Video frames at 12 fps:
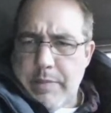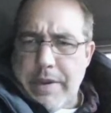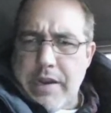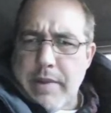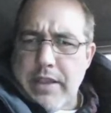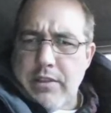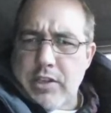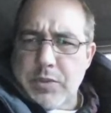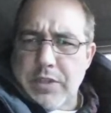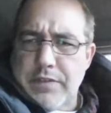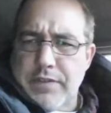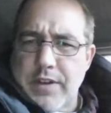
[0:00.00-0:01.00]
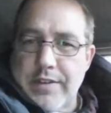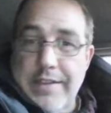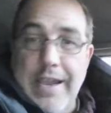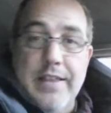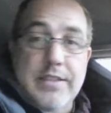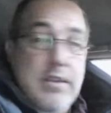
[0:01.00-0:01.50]
Power band looks really fun.
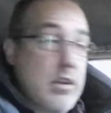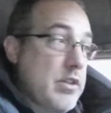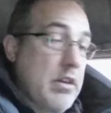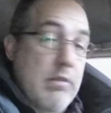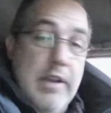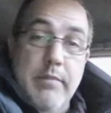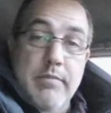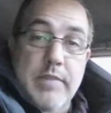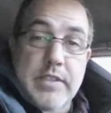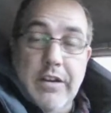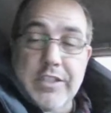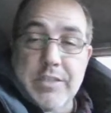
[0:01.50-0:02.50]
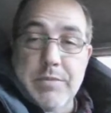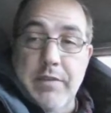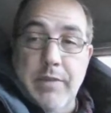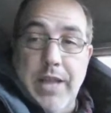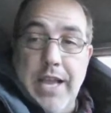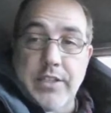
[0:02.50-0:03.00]
Yeah, this car's going to rip. This car's going to be
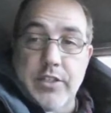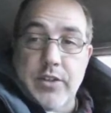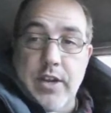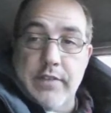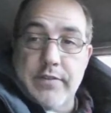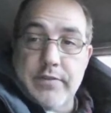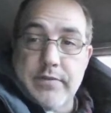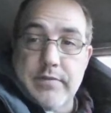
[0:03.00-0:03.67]
a blast to drive.